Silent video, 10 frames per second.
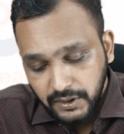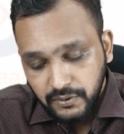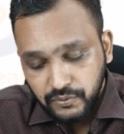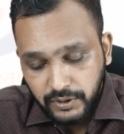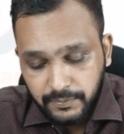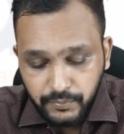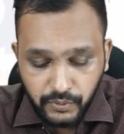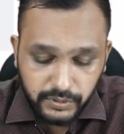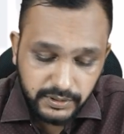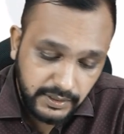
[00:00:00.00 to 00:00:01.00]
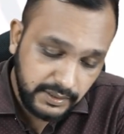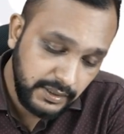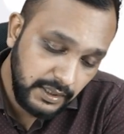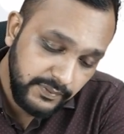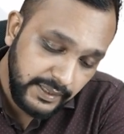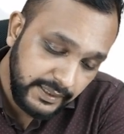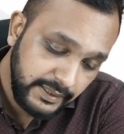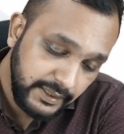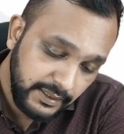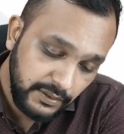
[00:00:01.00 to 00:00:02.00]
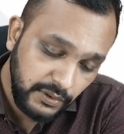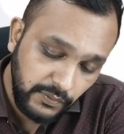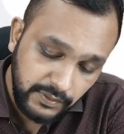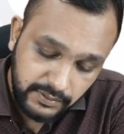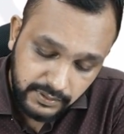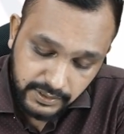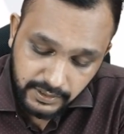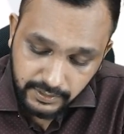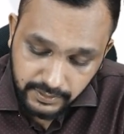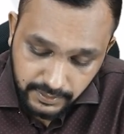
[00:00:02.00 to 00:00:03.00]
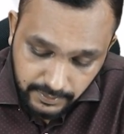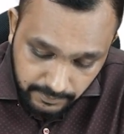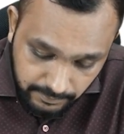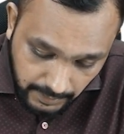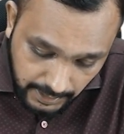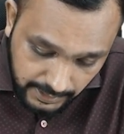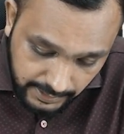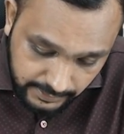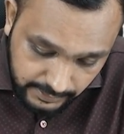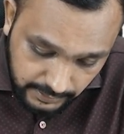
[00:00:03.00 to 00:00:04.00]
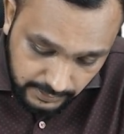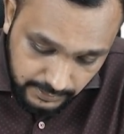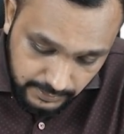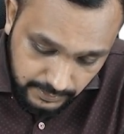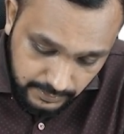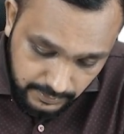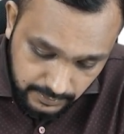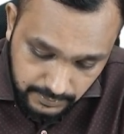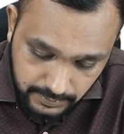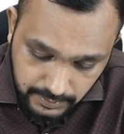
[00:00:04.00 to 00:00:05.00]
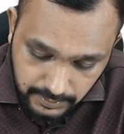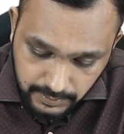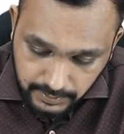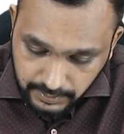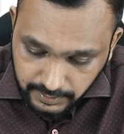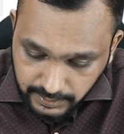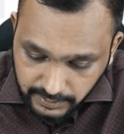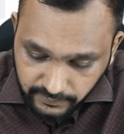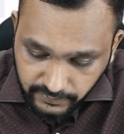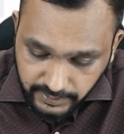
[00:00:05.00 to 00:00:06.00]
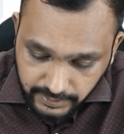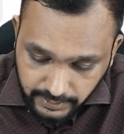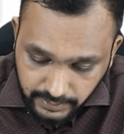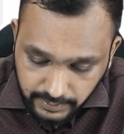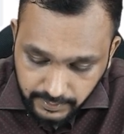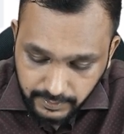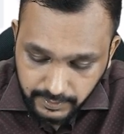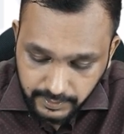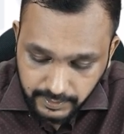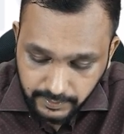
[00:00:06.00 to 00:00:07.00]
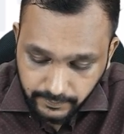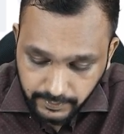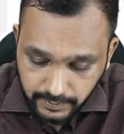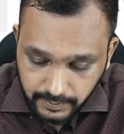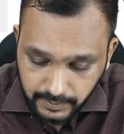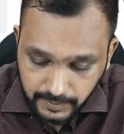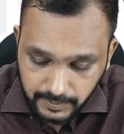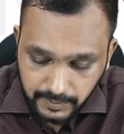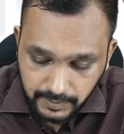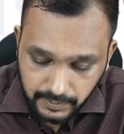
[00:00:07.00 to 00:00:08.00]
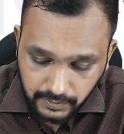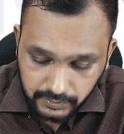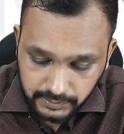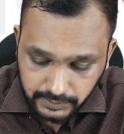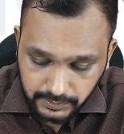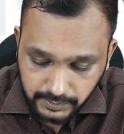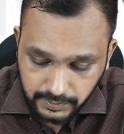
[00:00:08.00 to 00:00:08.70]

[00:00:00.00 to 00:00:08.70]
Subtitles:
So, in postductal variety you will see bilateral inferior rib notching.